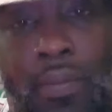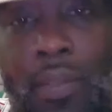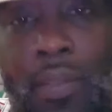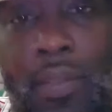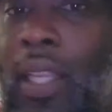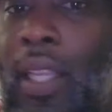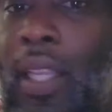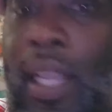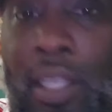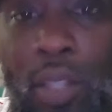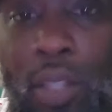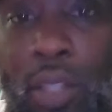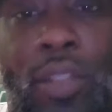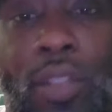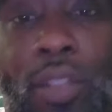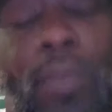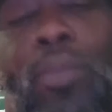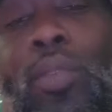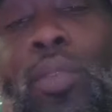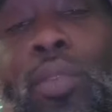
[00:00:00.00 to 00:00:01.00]
And that's on
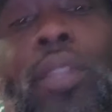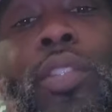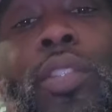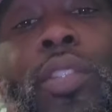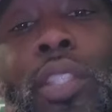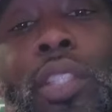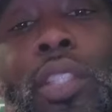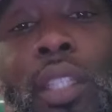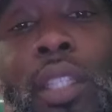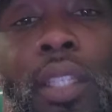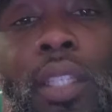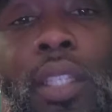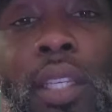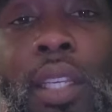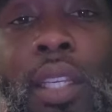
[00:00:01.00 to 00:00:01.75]
some real shit.